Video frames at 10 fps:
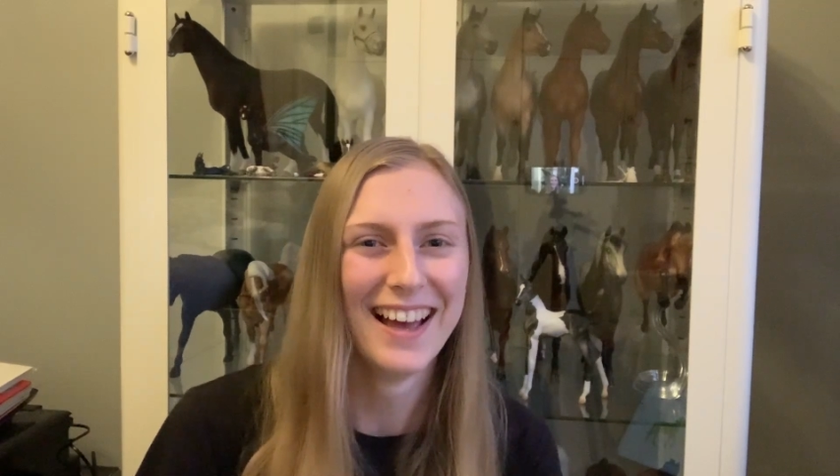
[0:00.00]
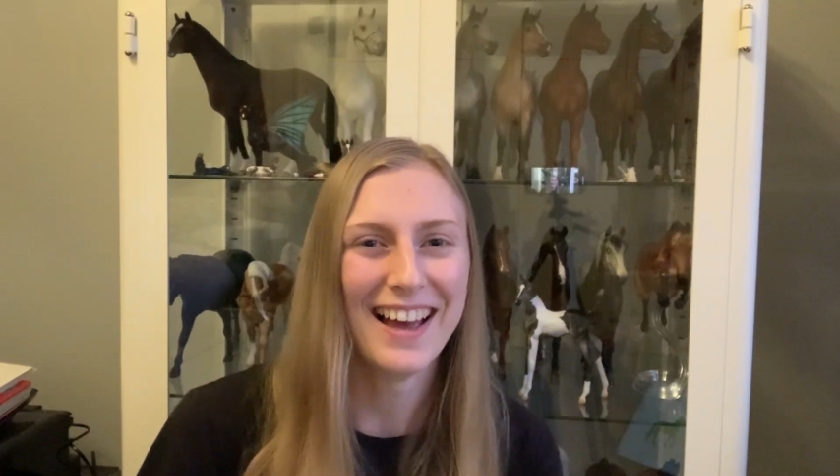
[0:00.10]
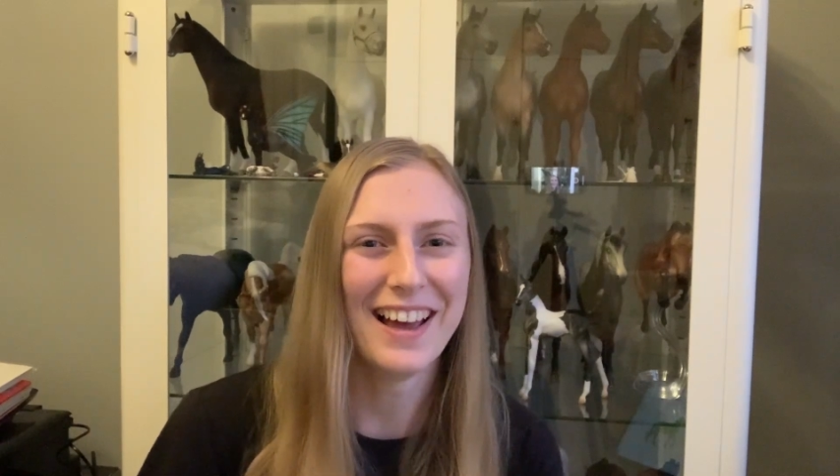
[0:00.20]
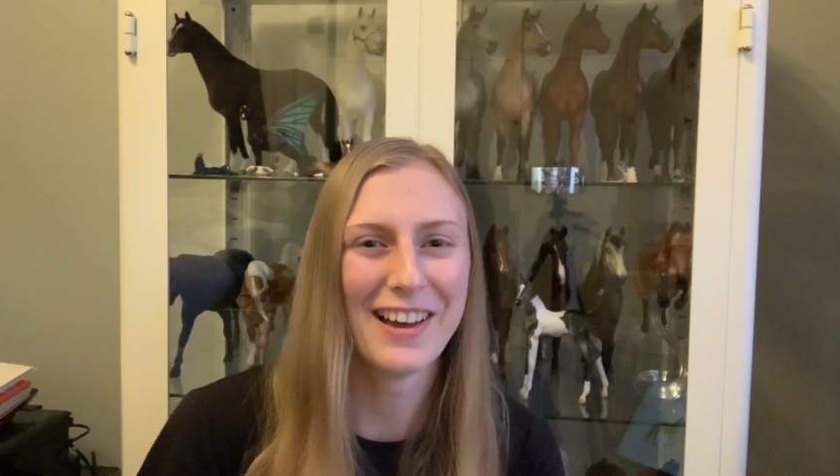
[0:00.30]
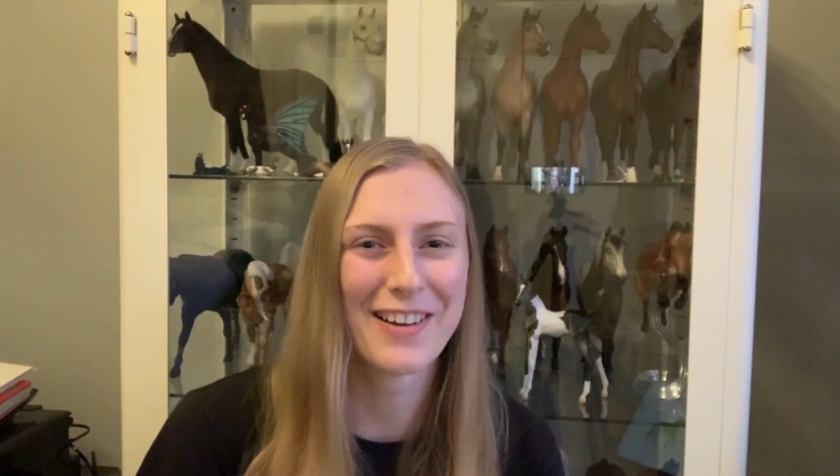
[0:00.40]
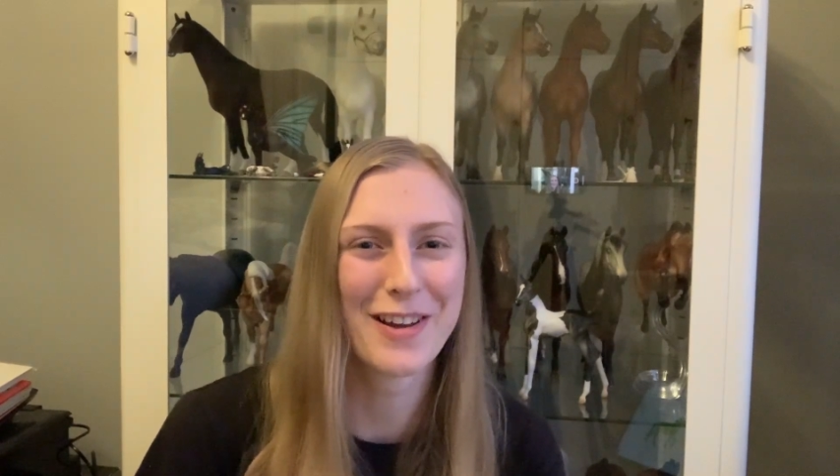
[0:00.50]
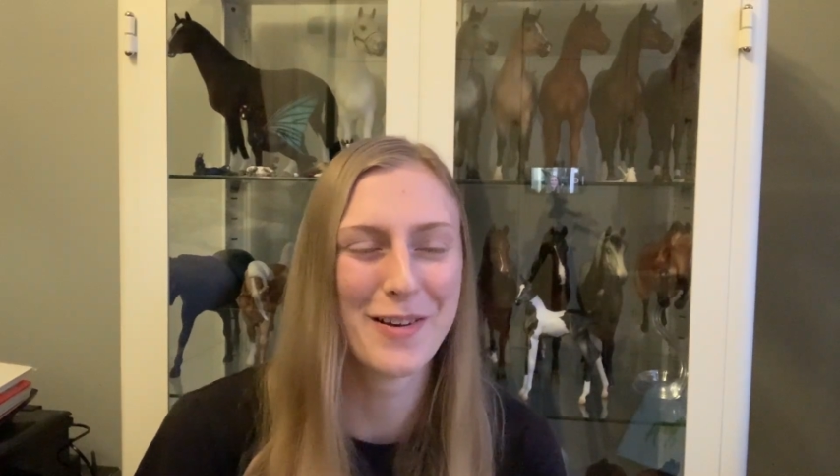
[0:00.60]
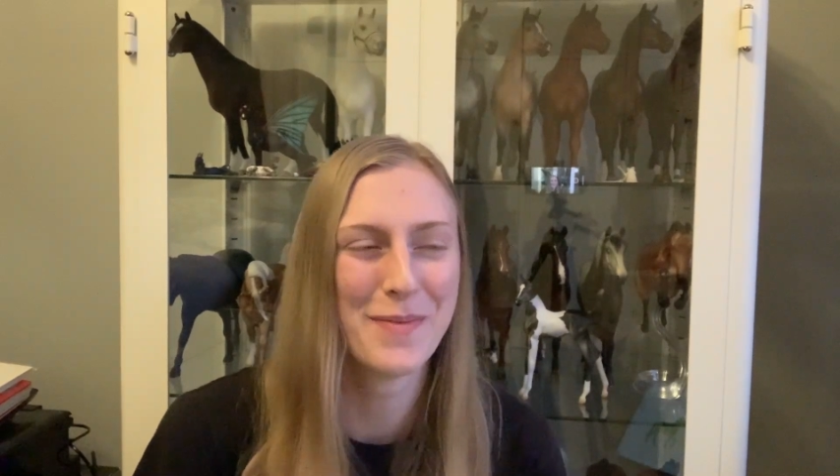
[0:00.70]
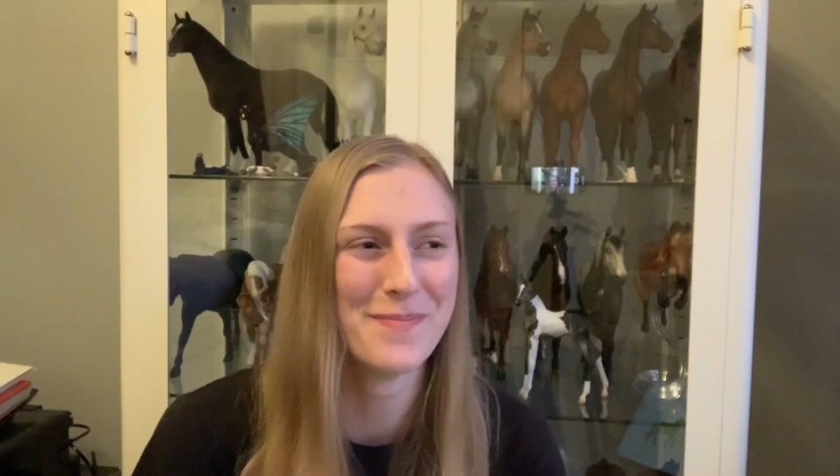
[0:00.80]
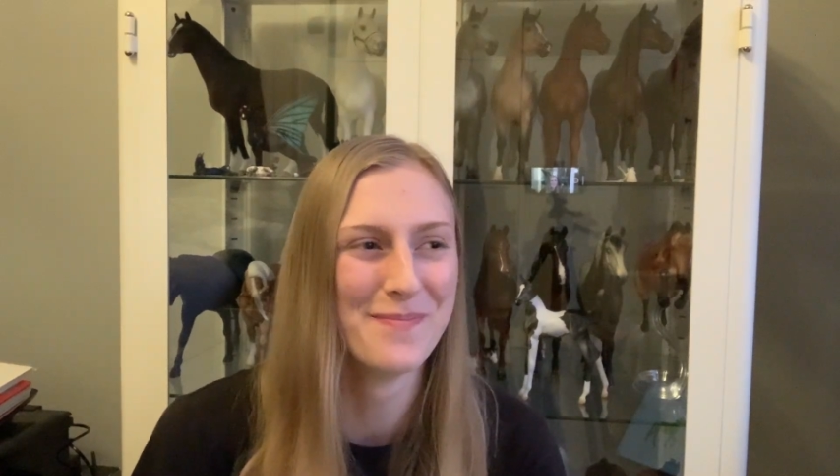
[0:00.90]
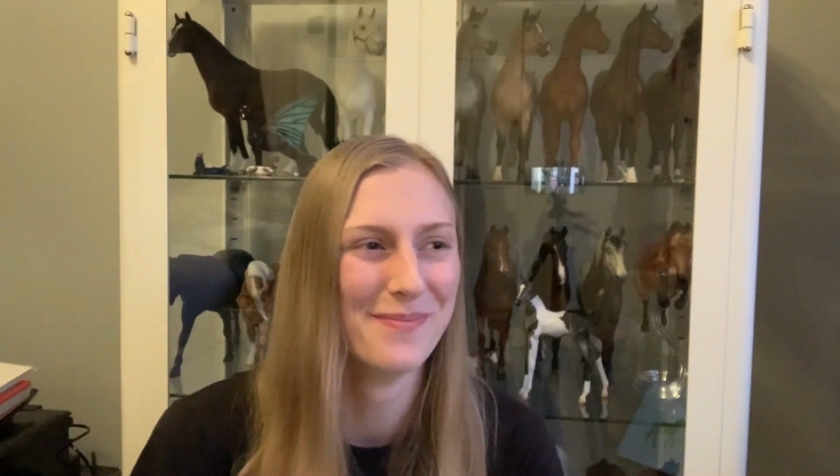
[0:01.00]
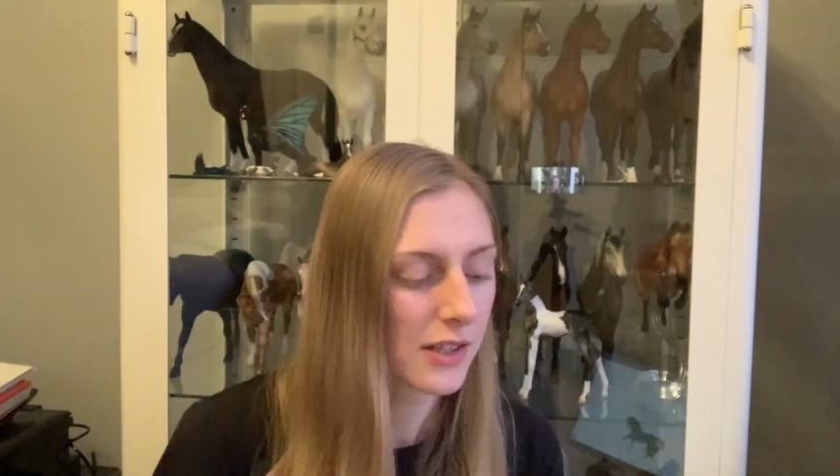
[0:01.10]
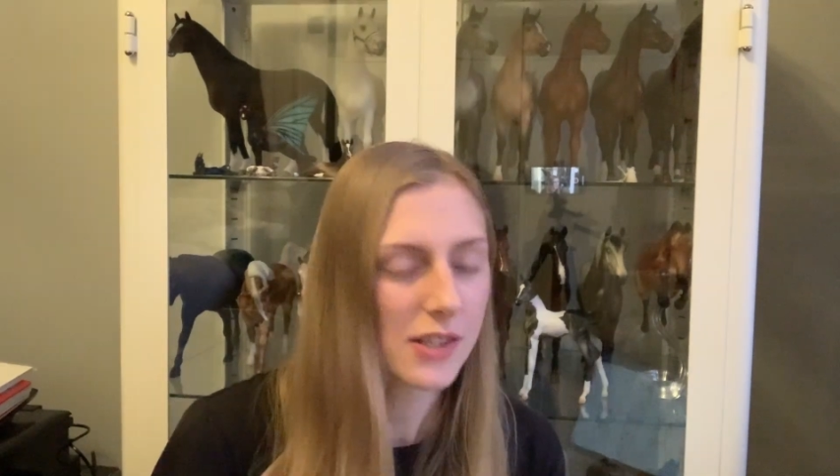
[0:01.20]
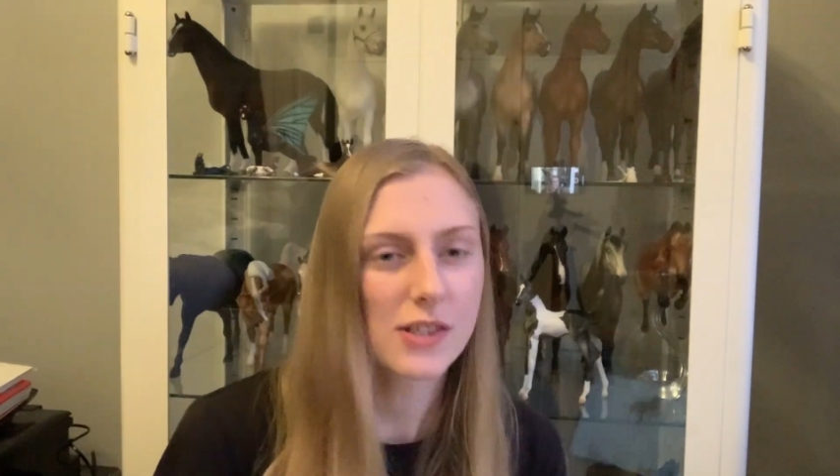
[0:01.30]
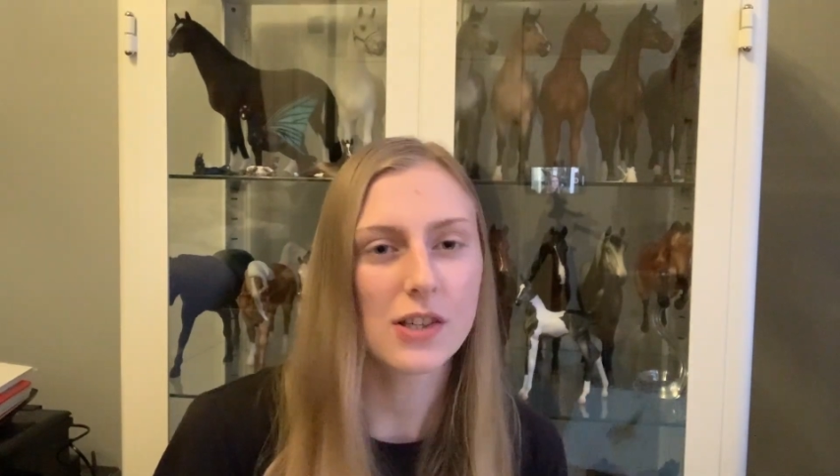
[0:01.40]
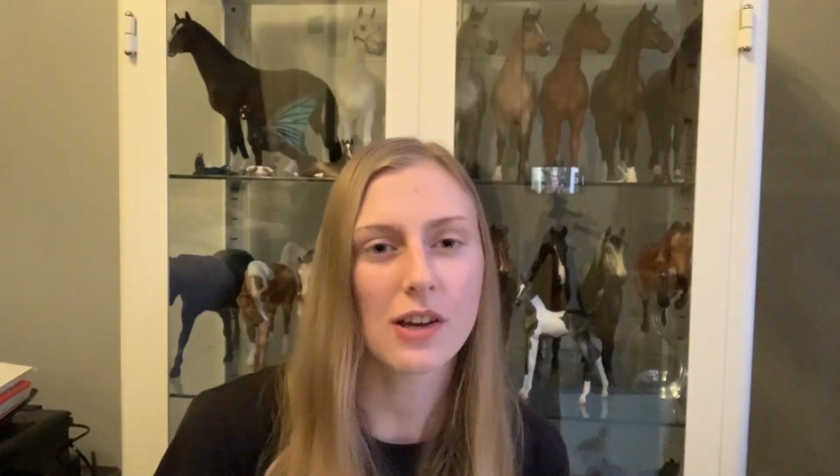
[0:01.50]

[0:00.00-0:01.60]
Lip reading: So